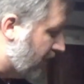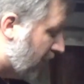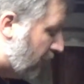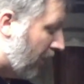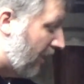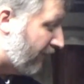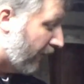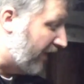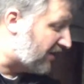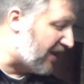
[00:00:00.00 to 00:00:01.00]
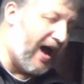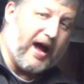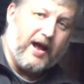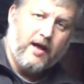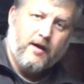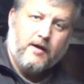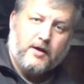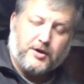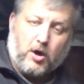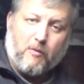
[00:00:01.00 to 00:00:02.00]
to put for this guy
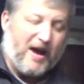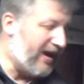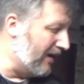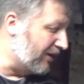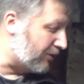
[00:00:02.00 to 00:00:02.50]
to go back in.